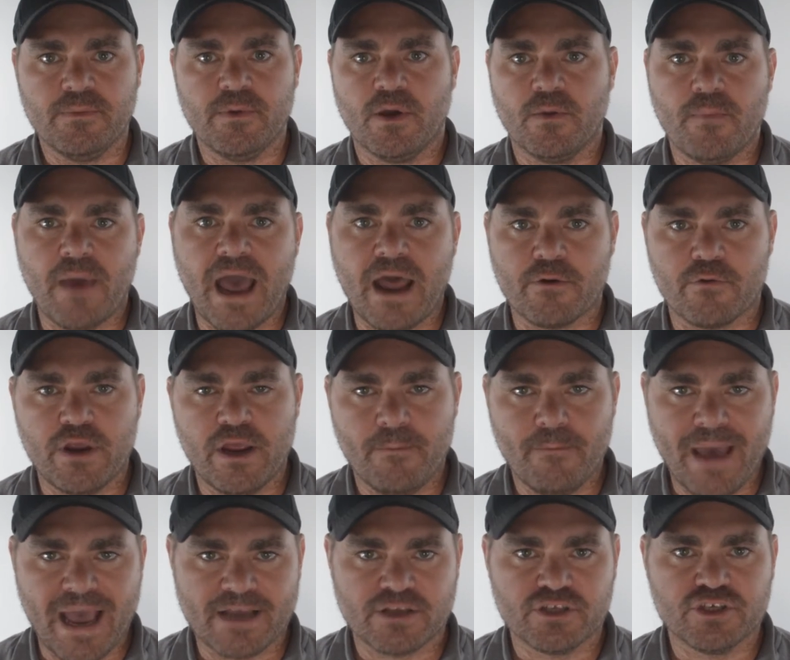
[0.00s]
a battery at
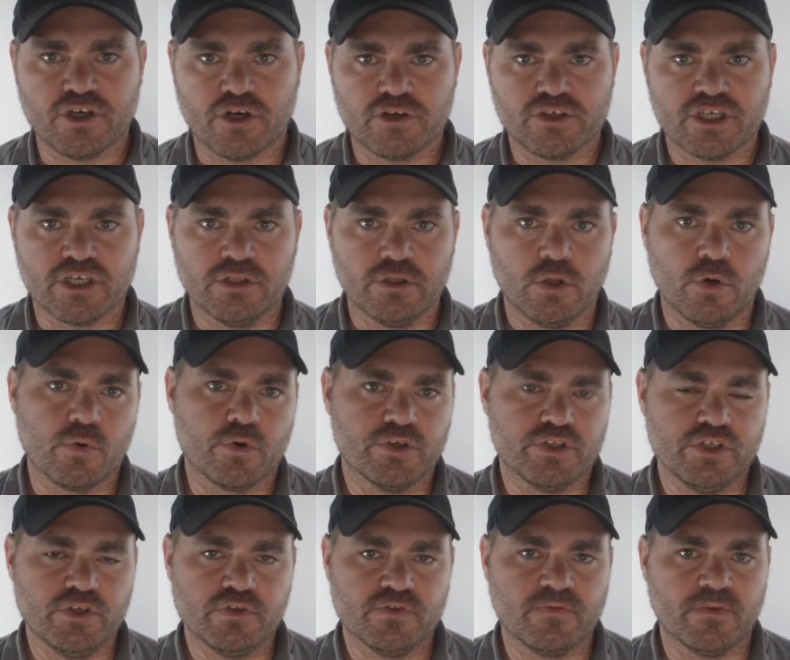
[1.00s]
max charge can lower
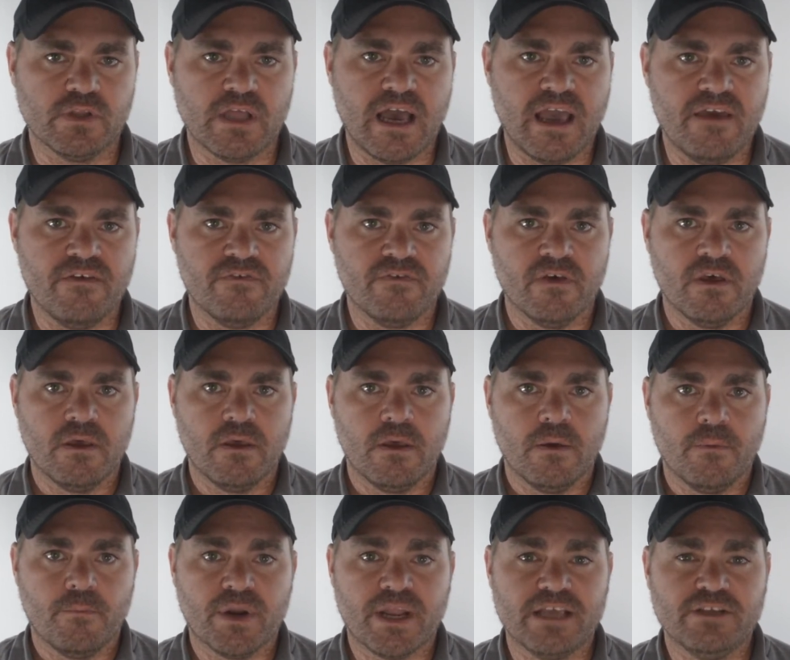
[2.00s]
its useful life,
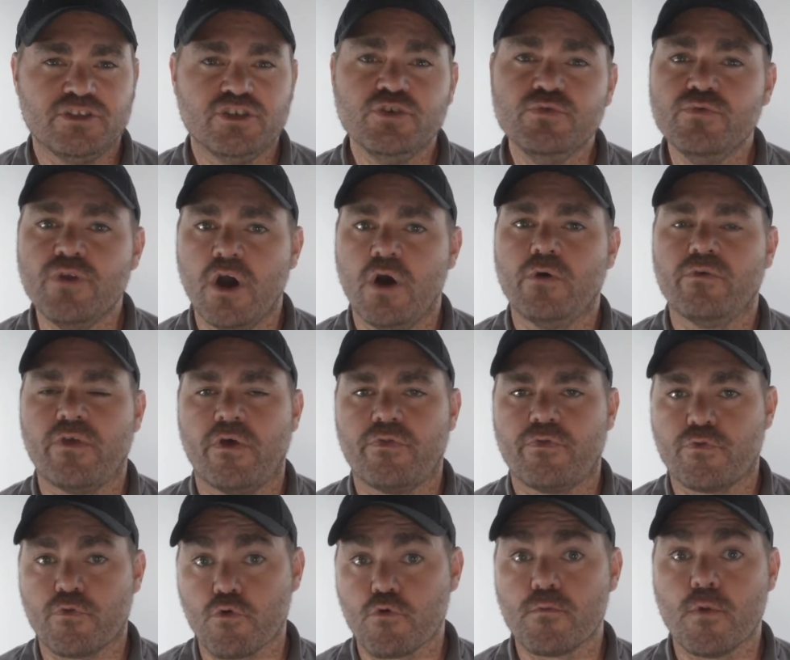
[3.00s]
but I do know that
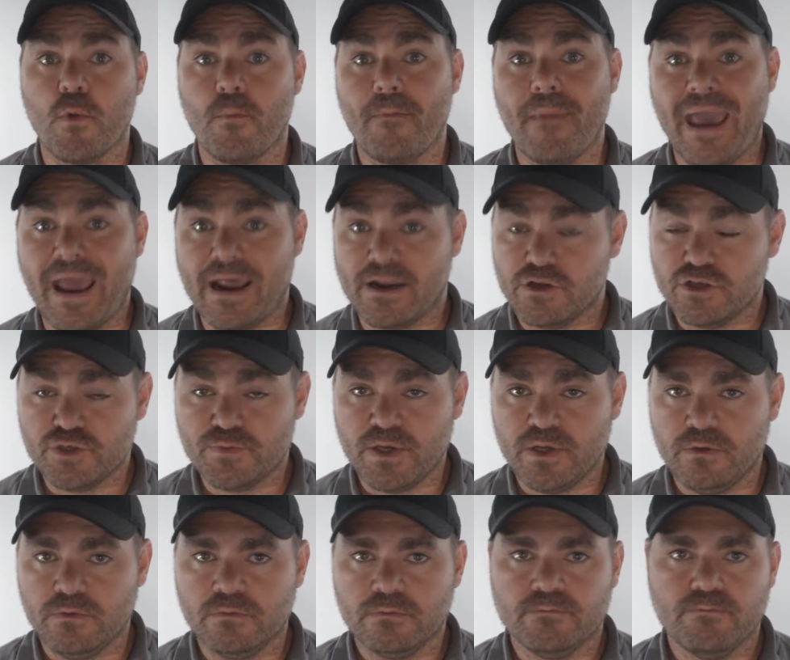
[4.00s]
thermal
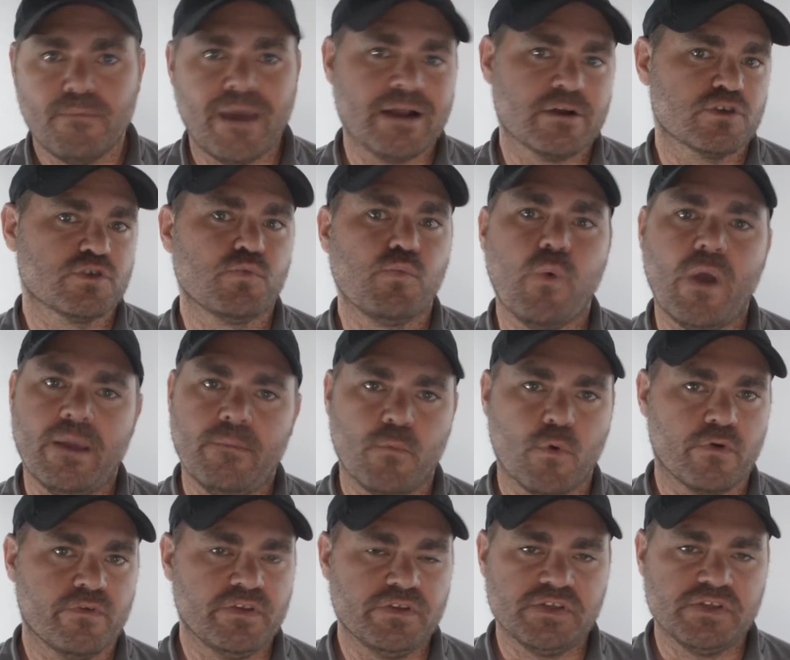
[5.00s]
management matters way
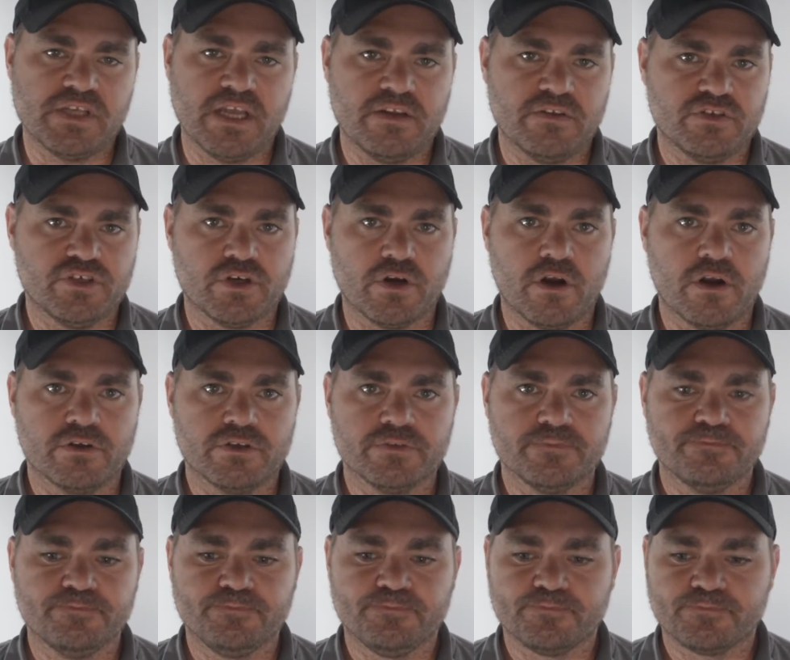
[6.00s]
more than state of charge.
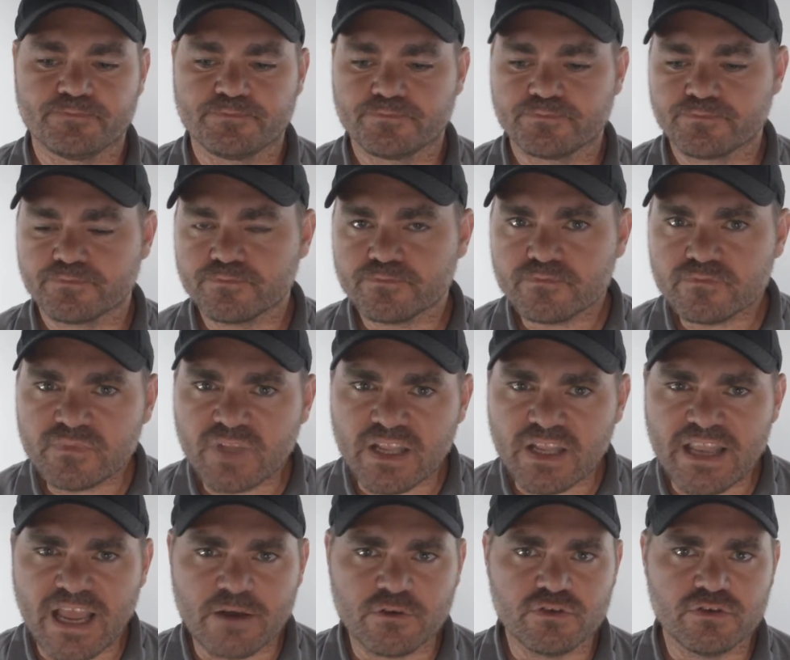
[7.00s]

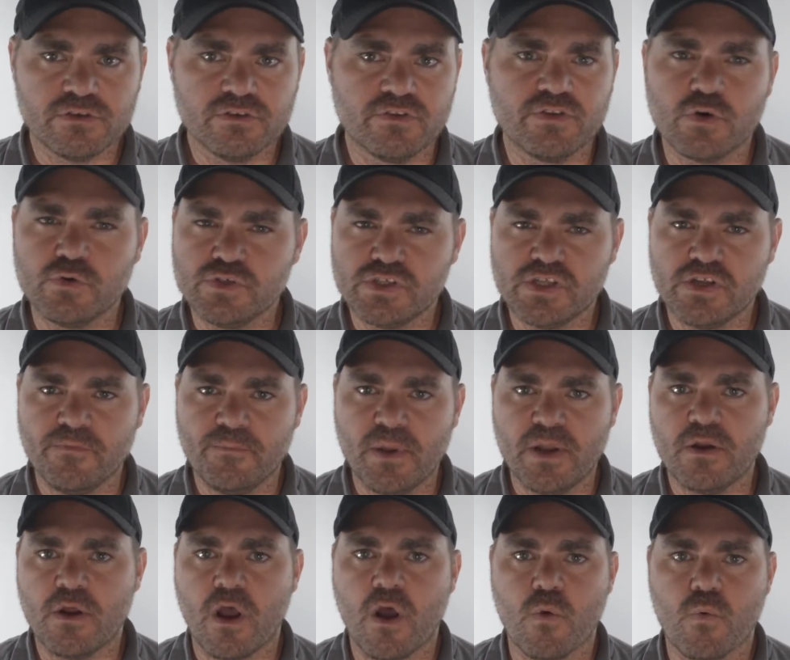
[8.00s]
Now, those that have
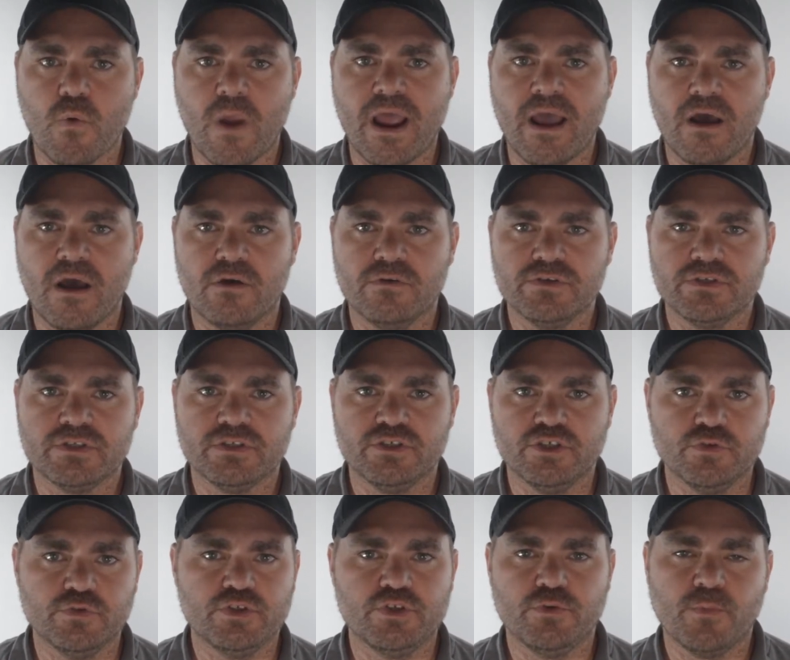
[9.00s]
been around
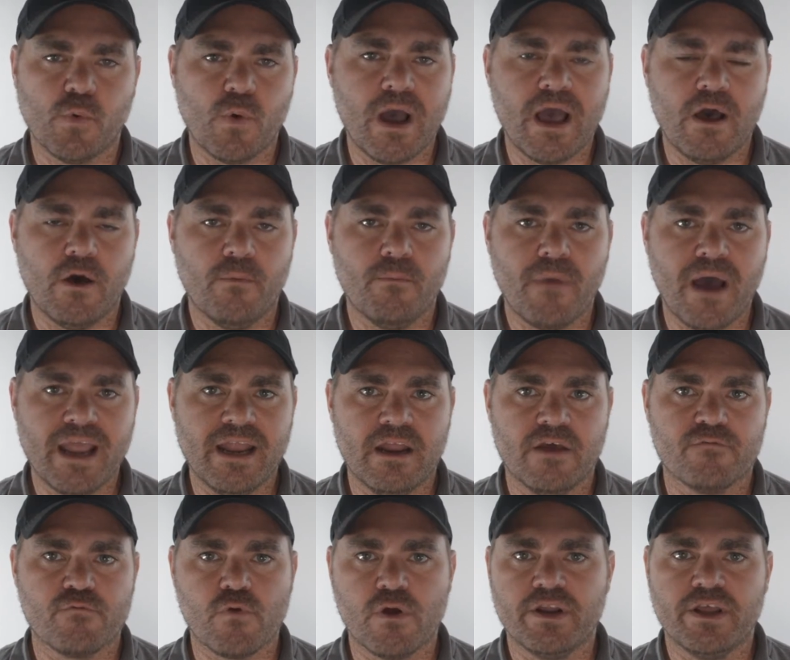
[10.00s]
YouTube a while might
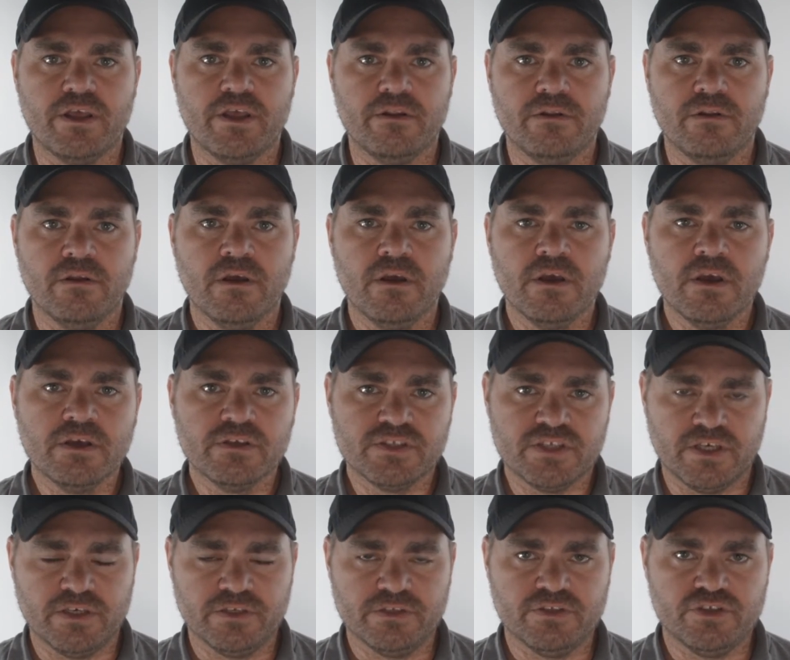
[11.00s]
have run
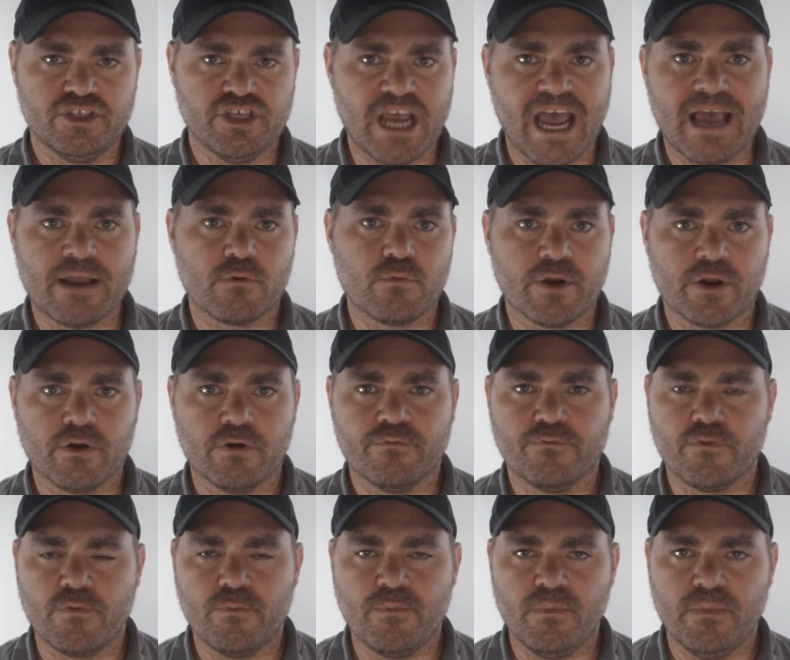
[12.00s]
into Jack Rickard
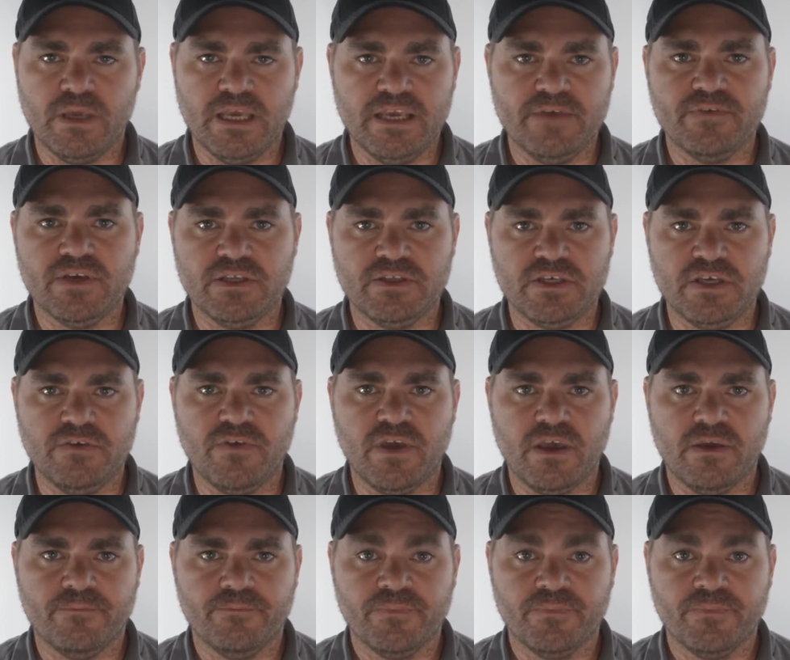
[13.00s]
from EVTV. He